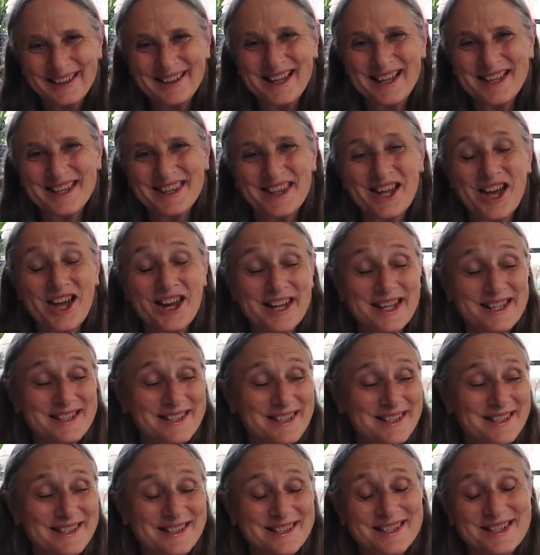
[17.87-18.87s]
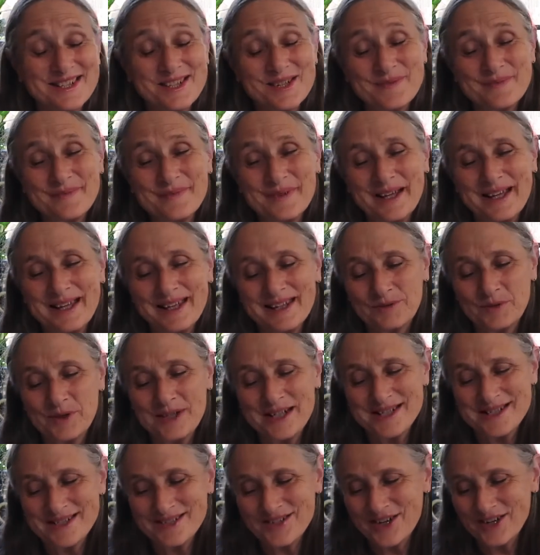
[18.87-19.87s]
I thought I didn't, but
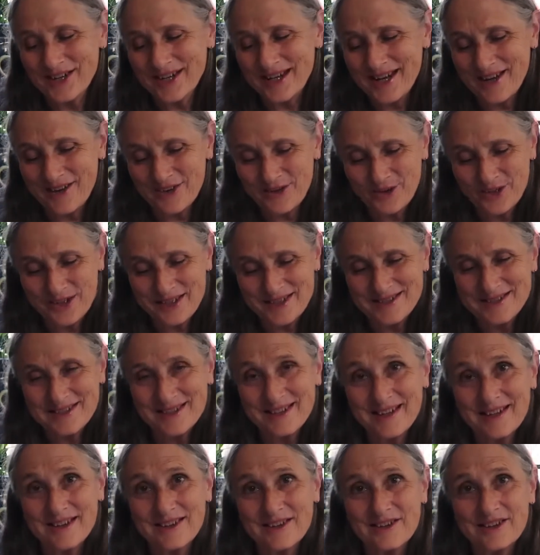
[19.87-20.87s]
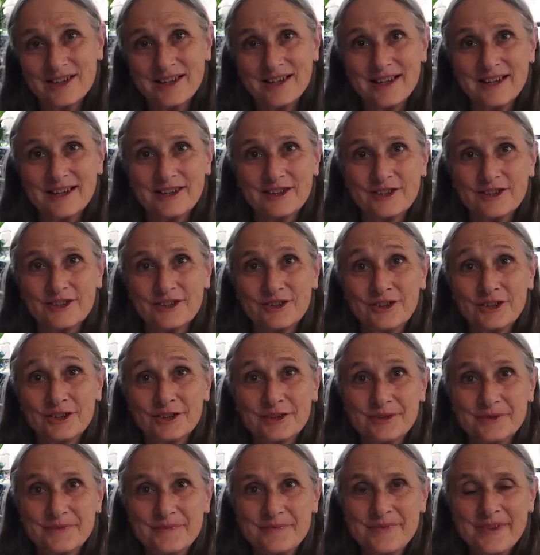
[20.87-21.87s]
when I started gathering it together, it kind of
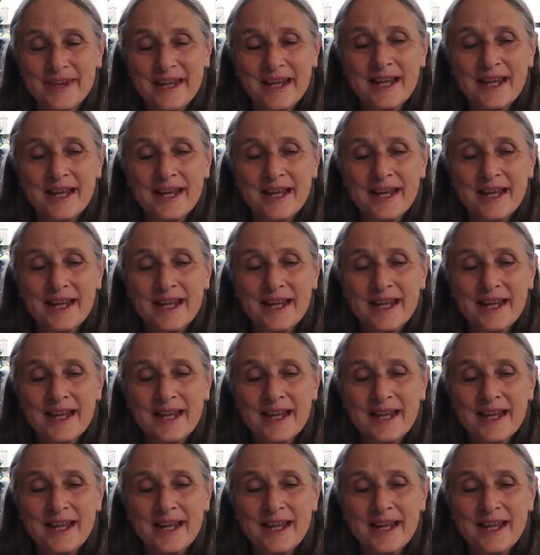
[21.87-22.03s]
grew.